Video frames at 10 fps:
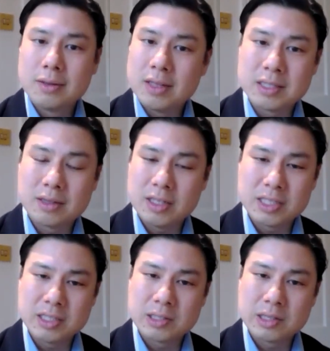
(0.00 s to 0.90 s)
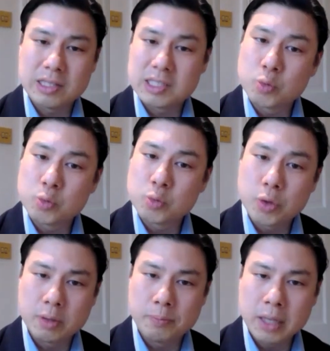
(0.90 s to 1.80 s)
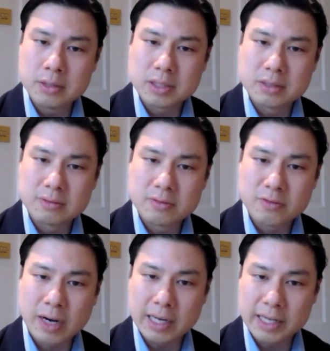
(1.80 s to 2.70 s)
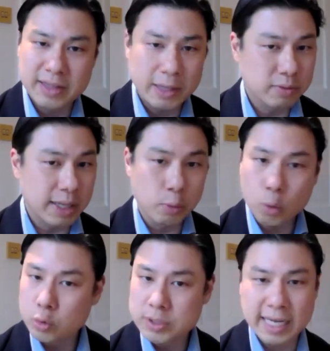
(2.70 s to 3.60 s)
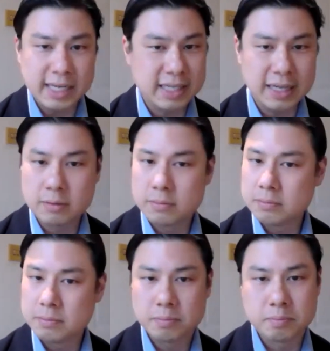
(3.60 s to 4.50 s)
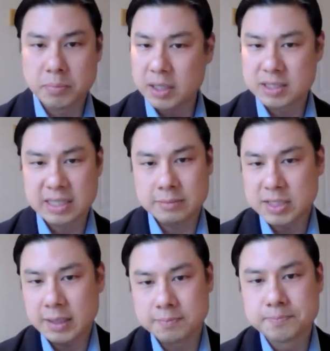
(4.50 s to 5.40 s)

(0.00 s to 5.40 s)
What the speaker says: this is worth a punt, frankly, and they were all taken in by the same scheme.